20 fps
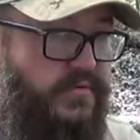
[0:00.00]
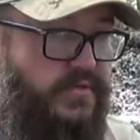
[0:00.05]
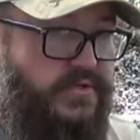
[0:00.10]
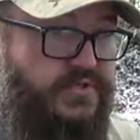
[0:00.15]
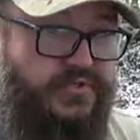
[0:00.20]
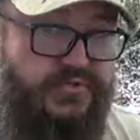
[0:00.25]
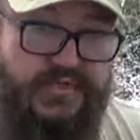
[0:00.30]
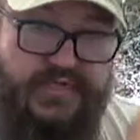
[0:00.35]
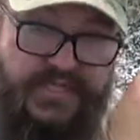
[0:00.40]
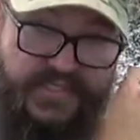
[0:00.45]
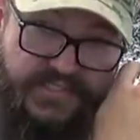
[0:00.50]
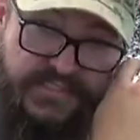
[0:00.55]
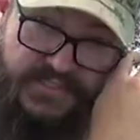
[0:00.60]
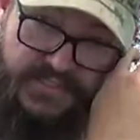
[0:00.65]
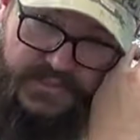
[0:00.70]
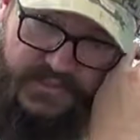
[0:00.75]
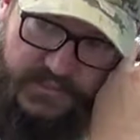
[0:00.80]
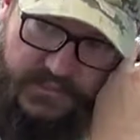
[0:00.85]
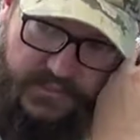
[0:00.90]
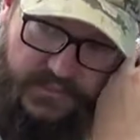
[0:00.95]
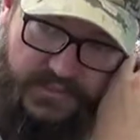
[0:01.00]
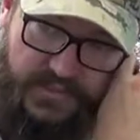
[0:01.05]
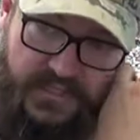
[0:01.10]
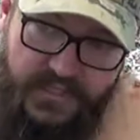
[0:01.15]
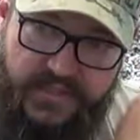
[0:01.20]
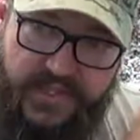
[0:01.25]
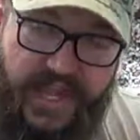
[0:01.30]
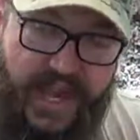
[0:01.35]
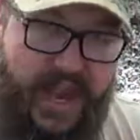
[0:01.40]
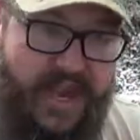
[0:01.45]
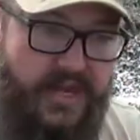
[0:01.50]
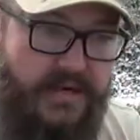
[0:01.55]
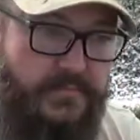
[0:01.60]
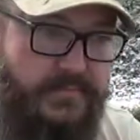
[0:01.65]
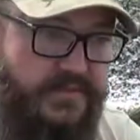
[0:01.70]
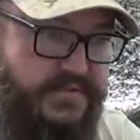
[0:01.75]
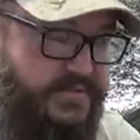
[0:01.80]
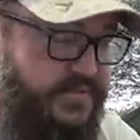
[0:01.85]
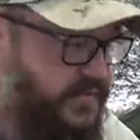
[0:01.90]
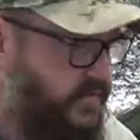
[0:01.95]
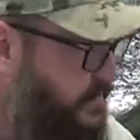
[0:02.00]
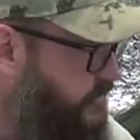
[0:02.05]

the trees and the animals?